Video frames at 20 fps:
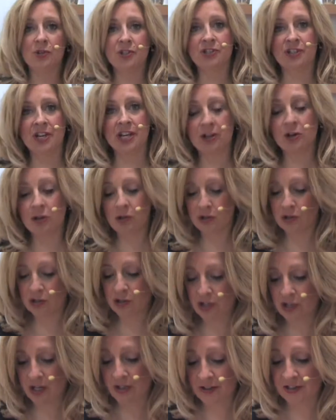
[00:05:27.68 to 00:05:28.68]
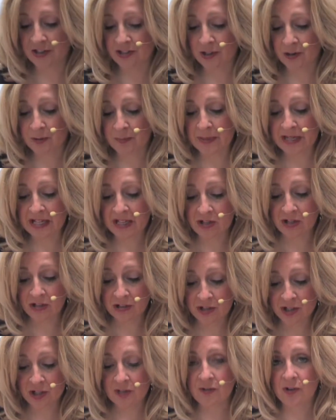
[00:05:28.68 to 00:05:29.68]
say caution on the salt
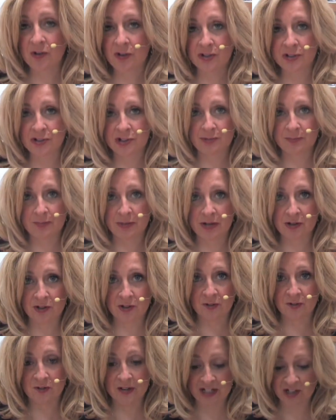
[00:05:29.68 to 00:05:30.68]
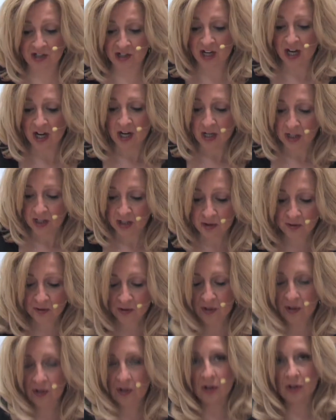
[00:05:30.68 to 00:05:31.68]
because you've got a smoked fish. You've
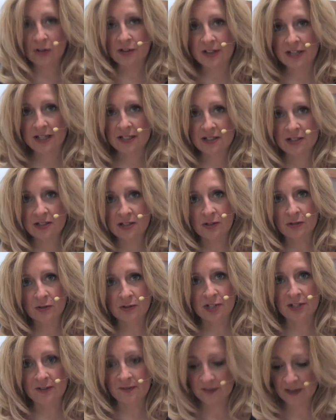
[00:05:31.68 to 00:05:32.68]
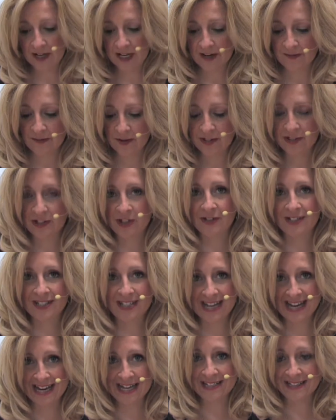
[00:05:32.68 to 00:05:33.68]
got that salty flavour, so
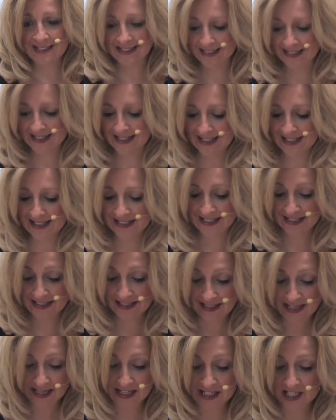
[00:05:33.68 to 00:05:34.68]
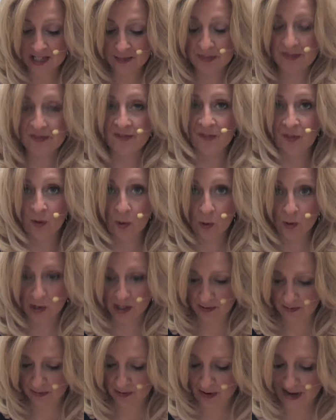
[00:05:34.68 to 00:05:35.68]
taste before
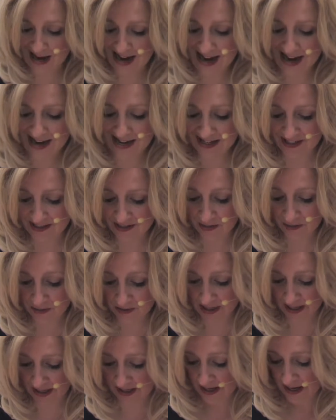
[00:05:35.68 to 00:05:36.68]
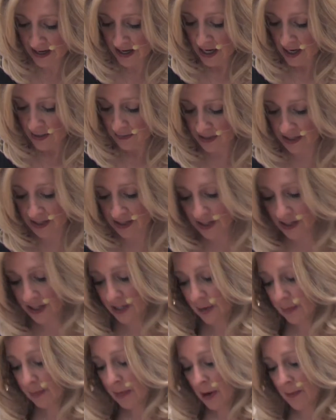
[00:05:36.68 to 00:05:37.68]
you put any salt in. But you know, you
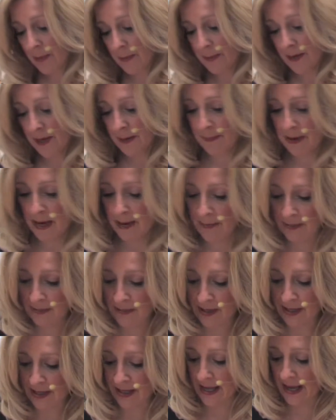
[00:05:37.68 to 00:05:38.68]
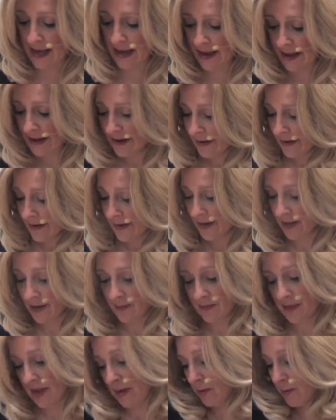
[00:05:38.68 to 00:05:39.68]
can pop a bit of pepper in there,
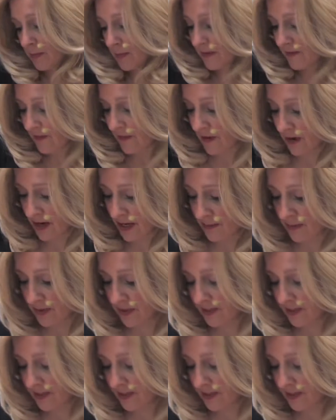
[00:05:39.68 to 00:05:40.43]
that would be fine. But